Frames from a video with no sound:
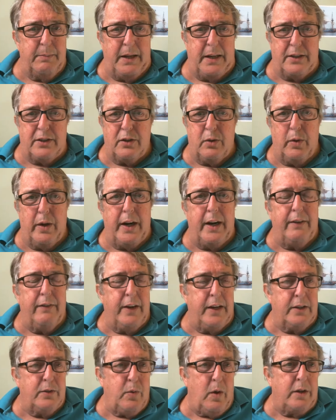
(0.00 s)
minutes or
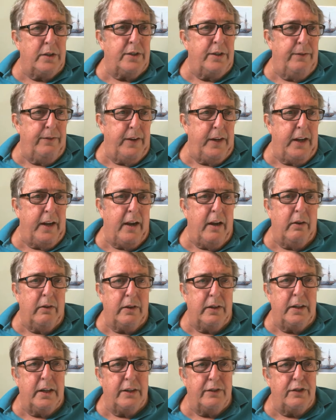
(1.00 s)
whatever it is, watch the video,
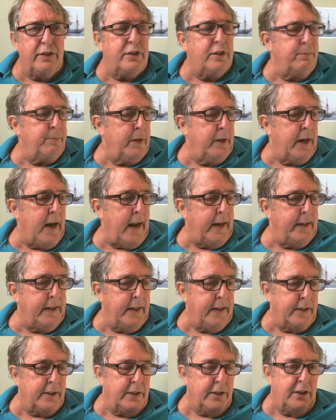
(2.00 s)
gives you some good
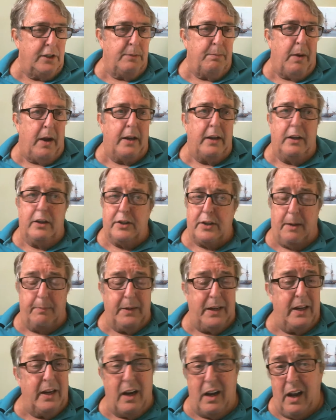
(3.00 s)
ideas that you might use. I'm
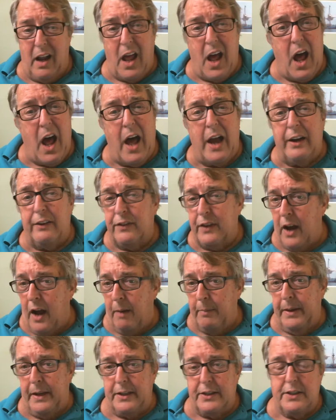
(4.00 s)
getting a lot of
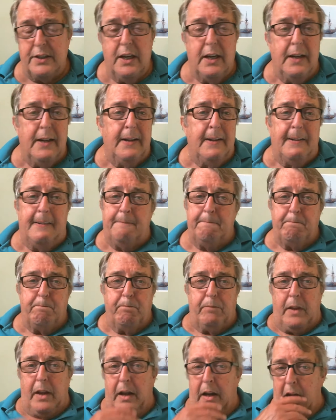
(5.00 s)
comments,
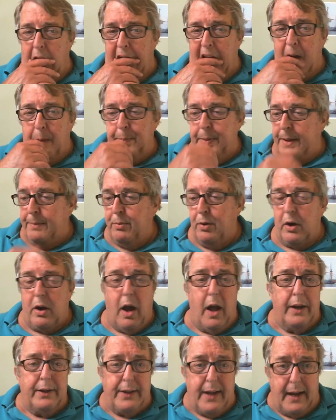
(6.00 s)
a lot of people
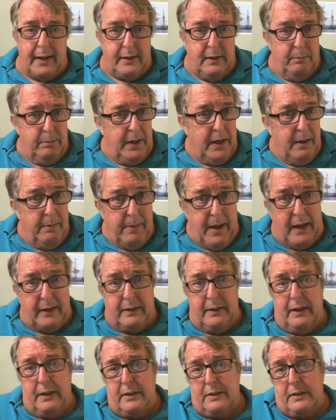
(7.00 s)
contacting me about
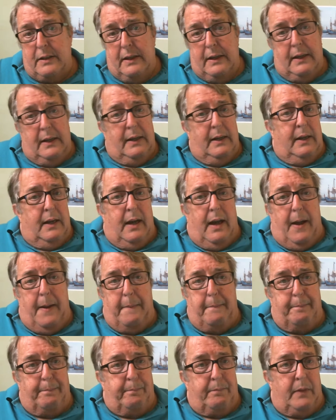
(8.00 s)
this, a
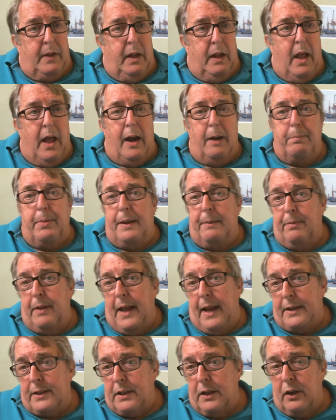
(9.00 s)
lot of people
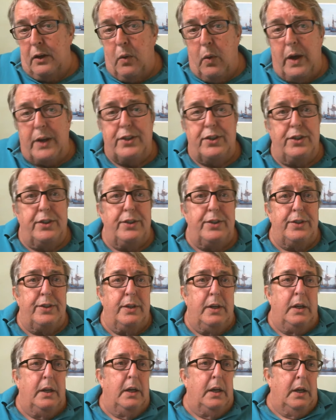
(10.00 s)
asking questions.
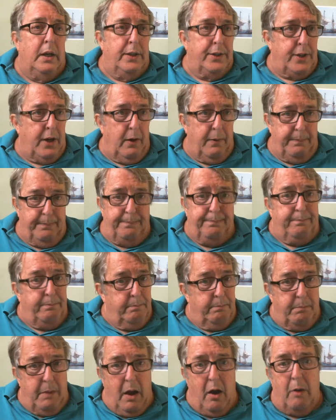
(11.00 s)
So
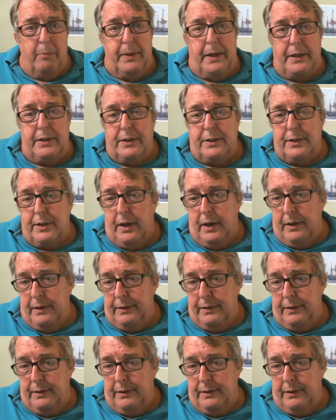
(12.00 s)
by all means,